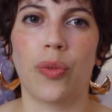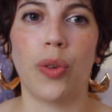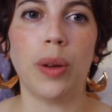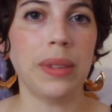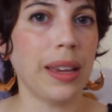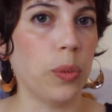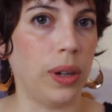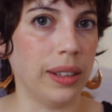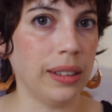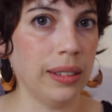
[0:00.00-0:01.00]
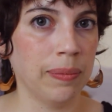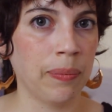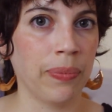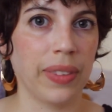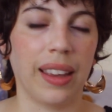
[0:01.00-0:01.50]
From day one,
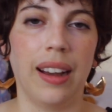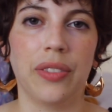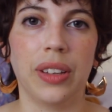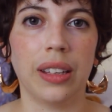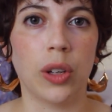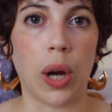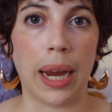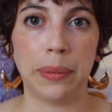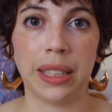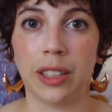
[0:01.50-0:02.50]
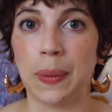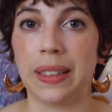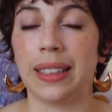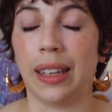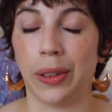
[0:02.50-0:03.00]
I feel like Grimes has
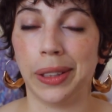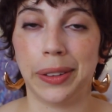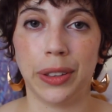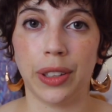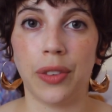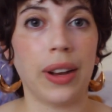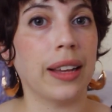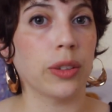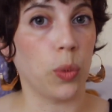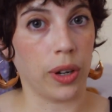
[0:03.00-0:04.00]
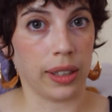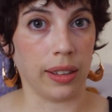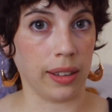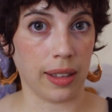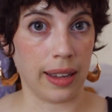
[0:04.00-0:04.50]
been selling herself as
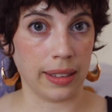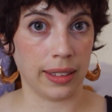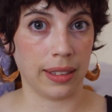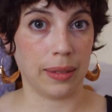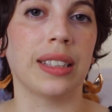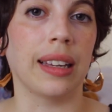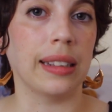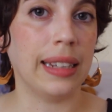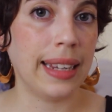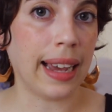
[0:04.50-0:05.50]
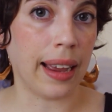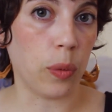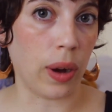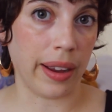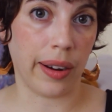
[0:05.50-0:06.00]
working class, as a
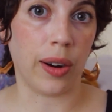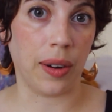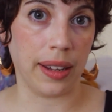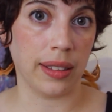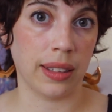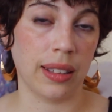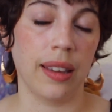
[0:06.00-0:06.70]
DIY artist,